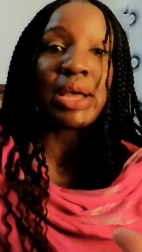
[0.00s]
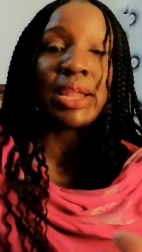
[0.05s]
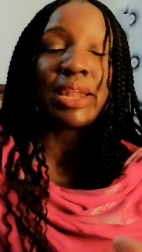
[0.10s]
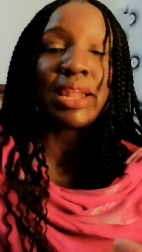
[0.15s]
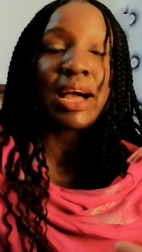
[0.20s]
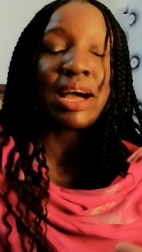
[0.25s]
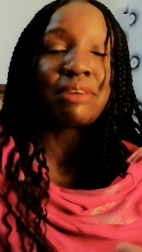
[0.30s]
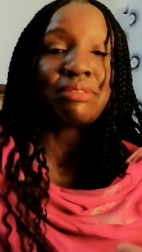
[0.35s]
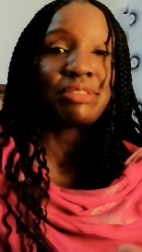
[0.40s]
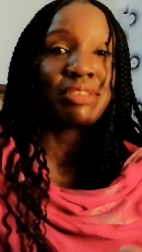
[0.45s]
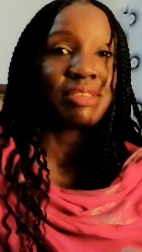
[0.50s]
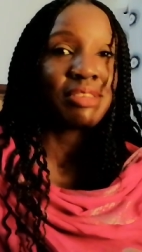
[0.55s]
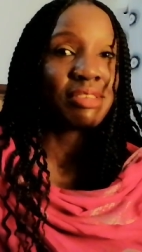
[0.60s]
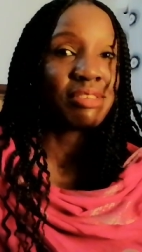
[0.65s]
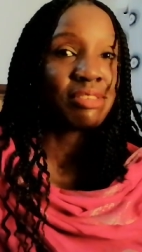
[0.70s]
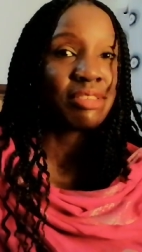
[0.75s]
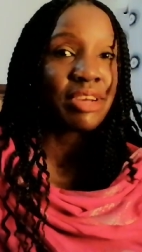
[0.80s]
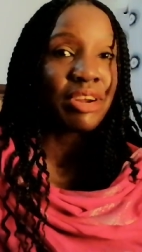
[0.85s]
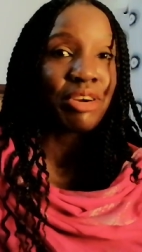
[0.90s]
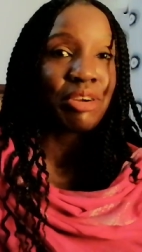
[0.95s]
I loved
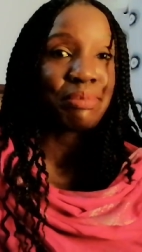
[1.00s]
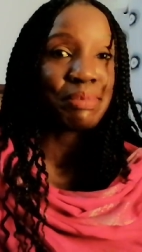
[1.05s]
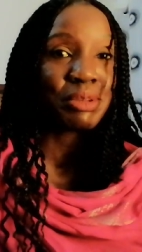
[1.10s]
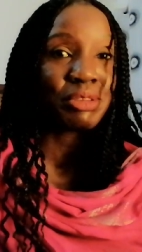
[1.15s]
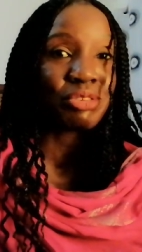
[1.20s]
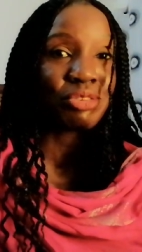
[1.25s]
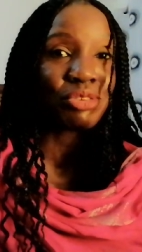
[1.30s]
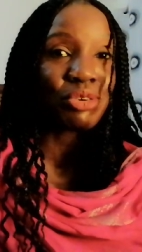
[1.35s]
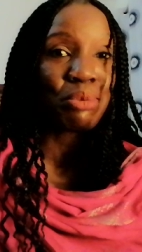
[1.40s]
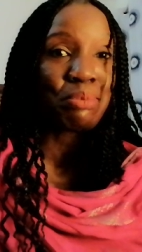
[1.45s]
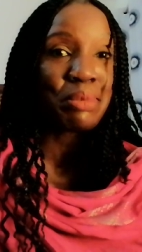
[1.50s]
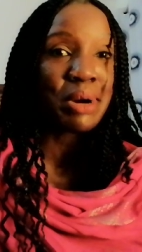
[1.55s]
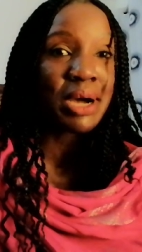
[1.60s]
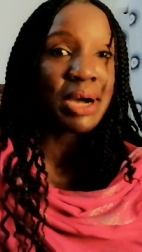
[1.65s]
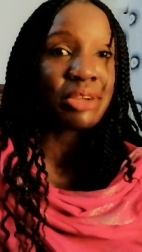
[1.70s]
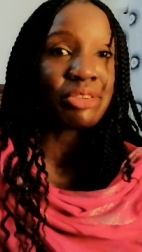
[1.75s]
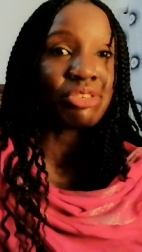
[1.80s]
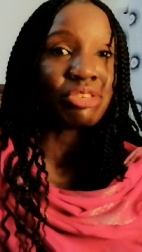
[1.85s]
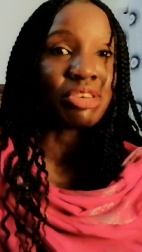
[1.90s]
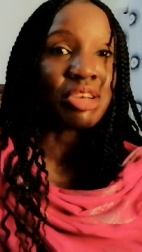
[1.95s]
this therapist so
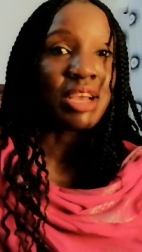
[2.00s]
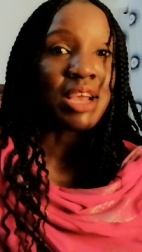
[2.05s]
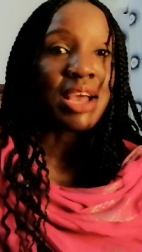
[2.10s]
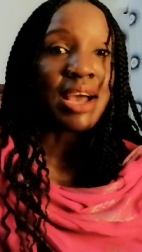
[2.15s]
much.